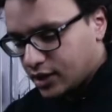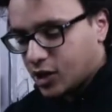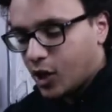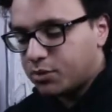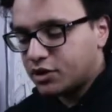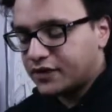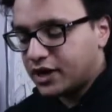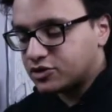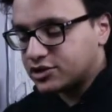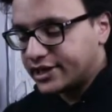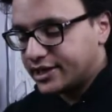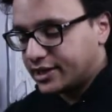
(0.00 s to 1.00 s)
A couple of
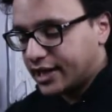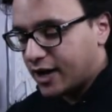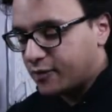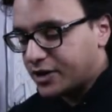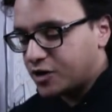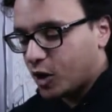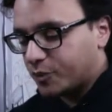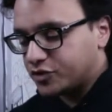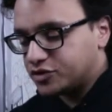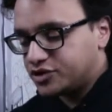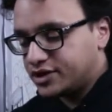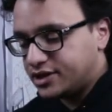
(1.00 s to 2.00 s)
hours later, I wake up to
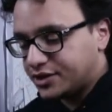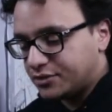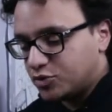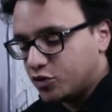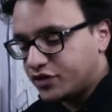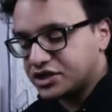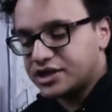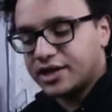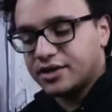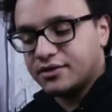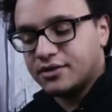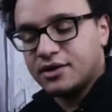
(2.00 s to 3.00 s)
see that the movie is
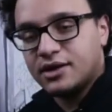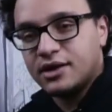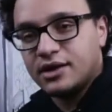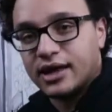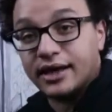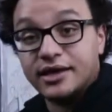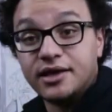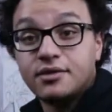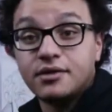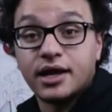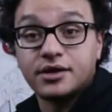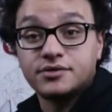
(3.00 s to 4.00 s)
ended. And
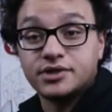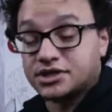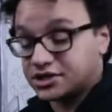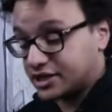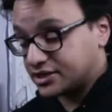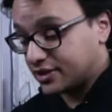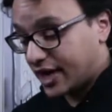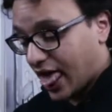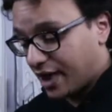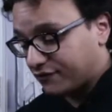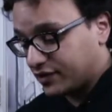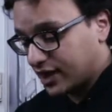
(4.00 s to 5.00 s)
Ethan and Chris has have